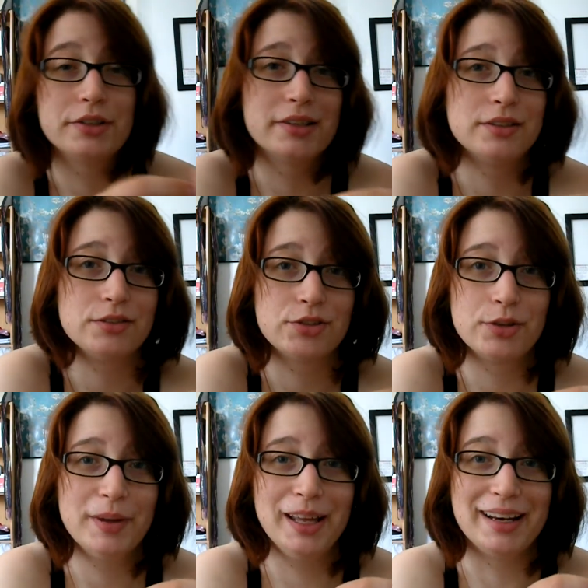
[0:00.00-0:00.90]
Which isn't
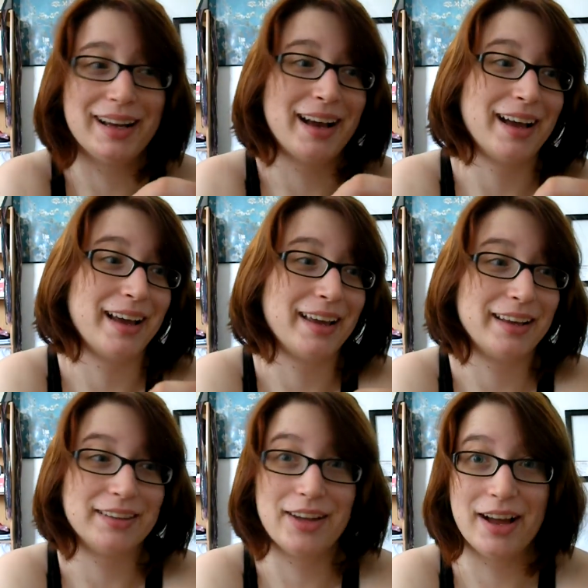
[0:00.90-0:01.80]
too bad.
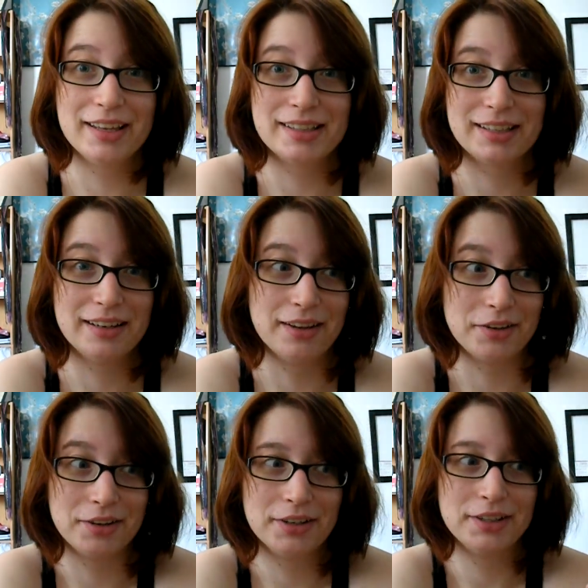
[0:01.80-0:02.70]
I lost
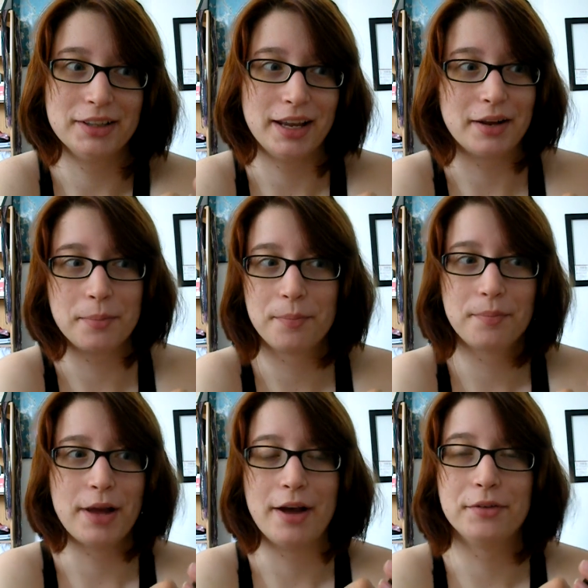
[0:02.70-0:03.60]
another, like,
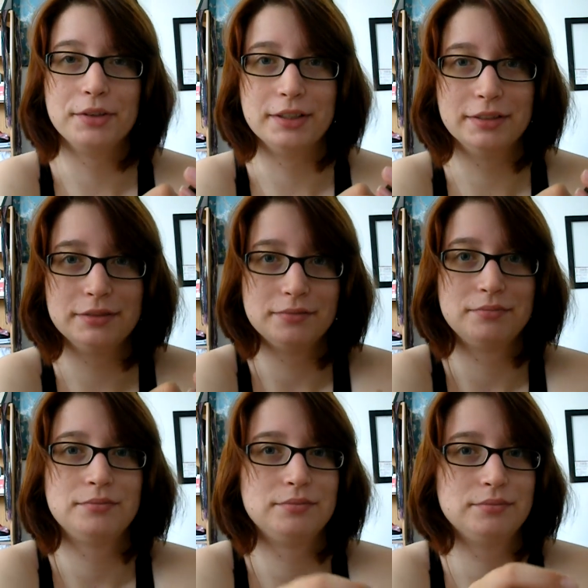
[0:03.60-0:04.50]
pound and,
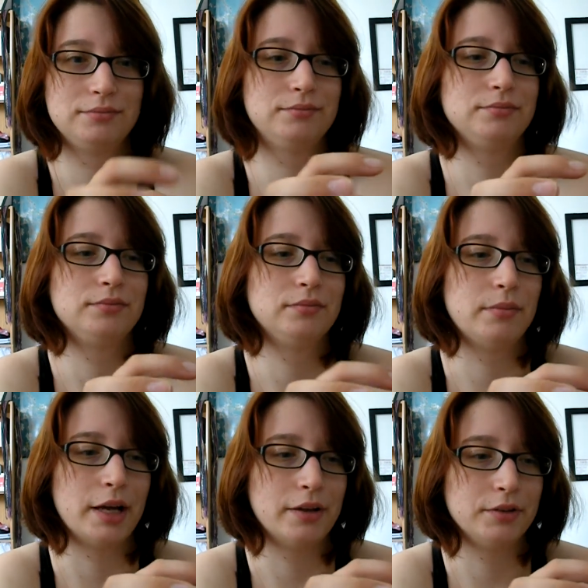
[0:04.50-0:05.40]

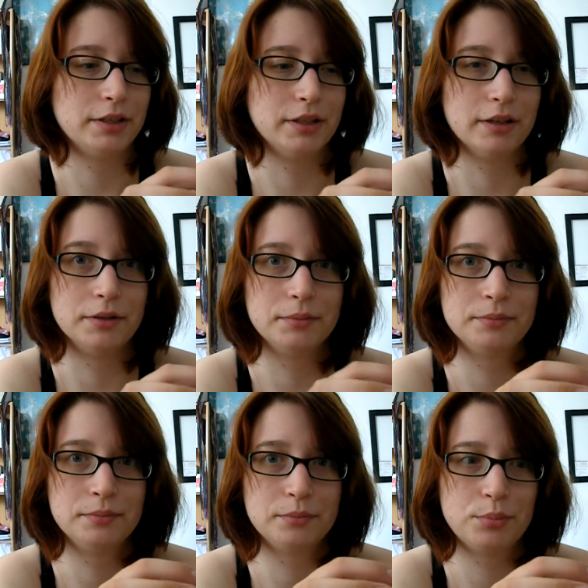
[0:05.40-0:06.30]
pound and a
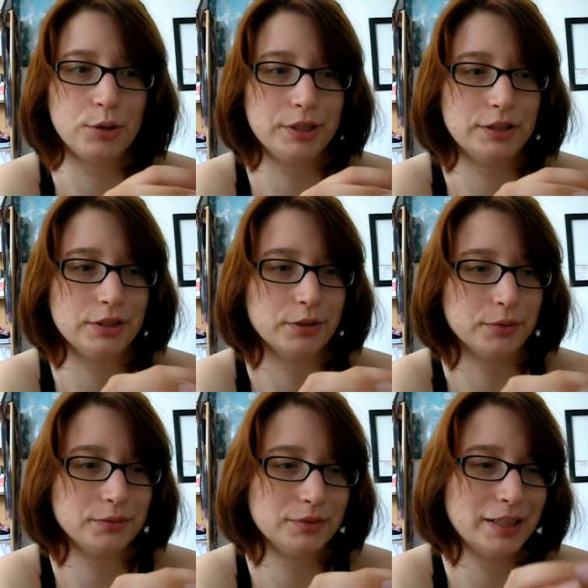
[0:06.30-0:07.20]
point two.
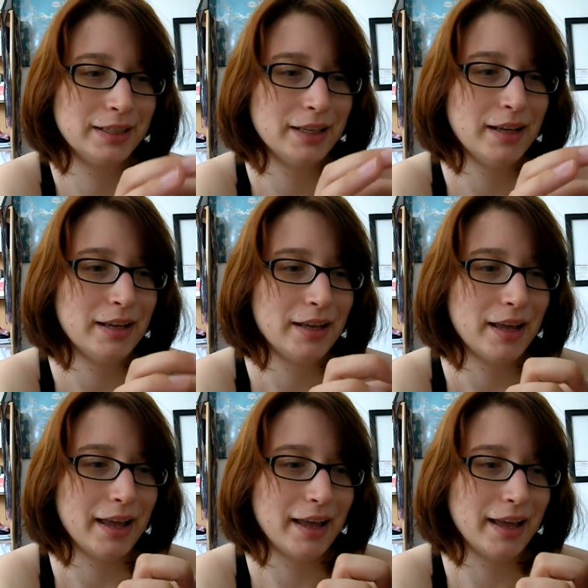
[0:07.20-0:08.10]

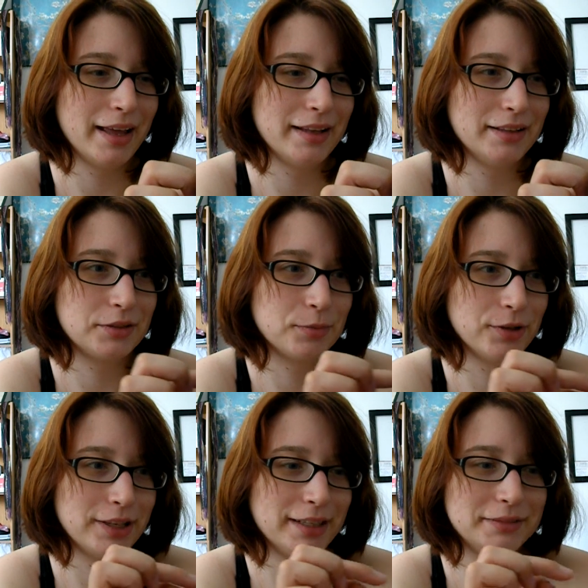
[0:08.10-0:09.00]
And this
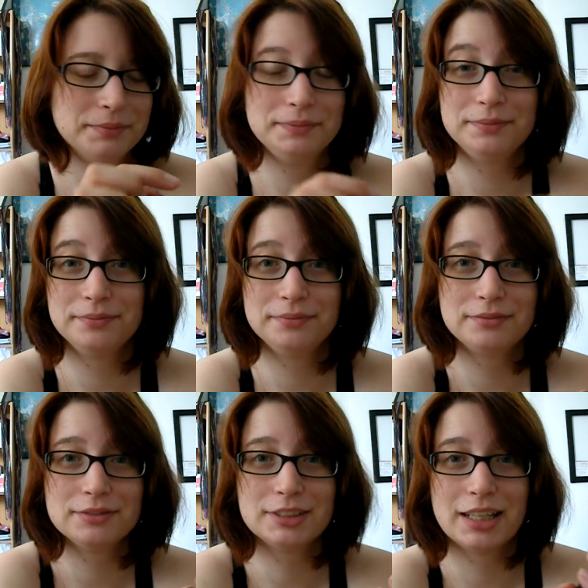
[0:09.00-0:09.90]
morning,
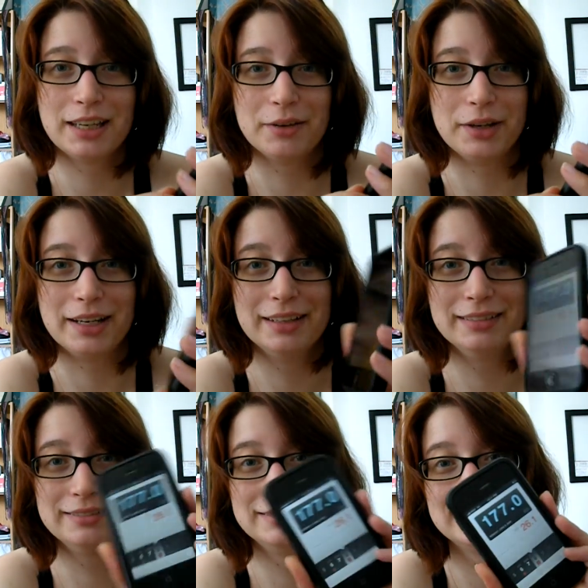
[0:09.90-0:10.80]
I weighed
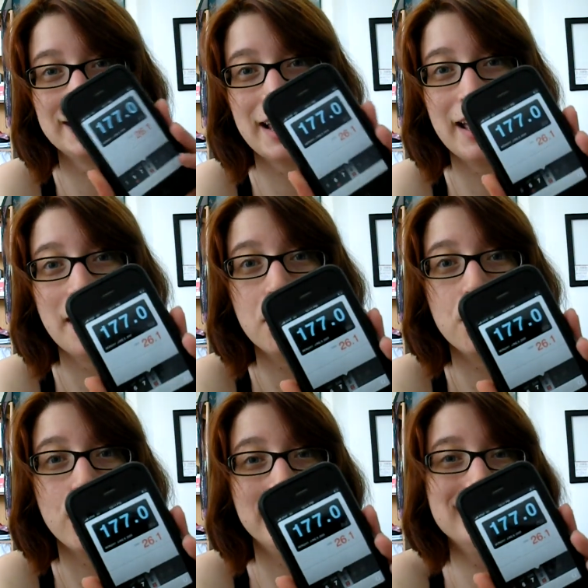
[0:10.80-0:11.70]
in.
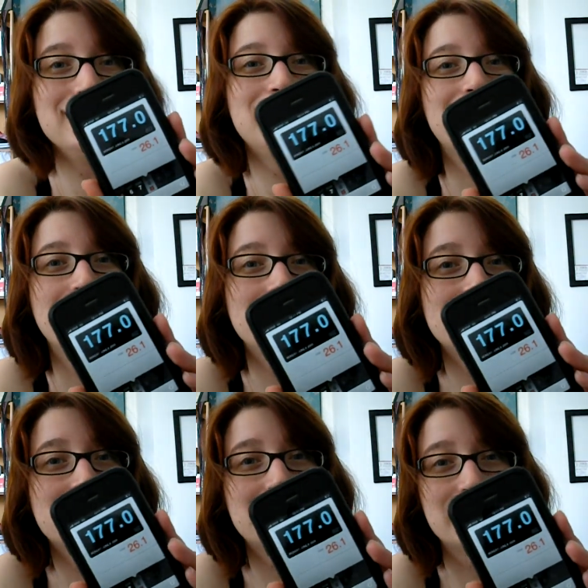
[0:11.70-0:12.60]
one
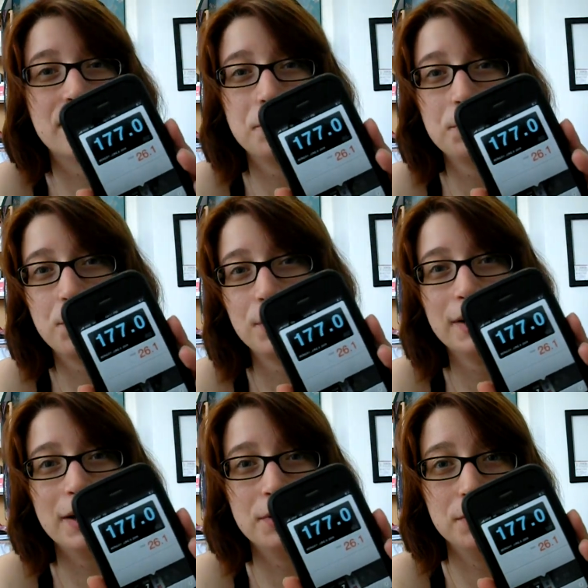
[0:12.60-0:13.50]
seventy-seven
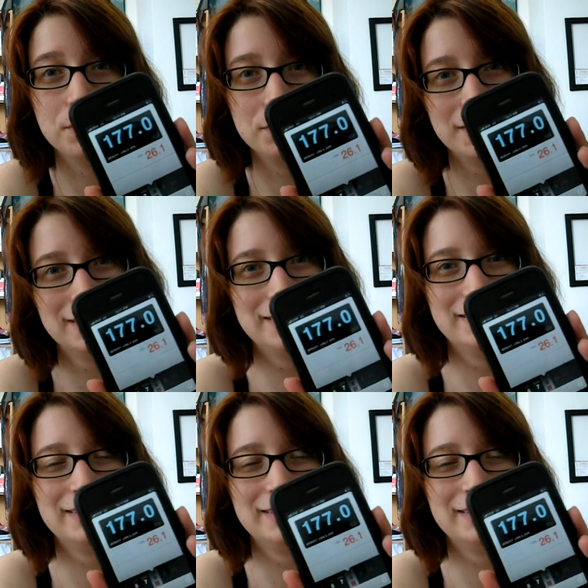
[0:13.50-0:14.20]
point oh.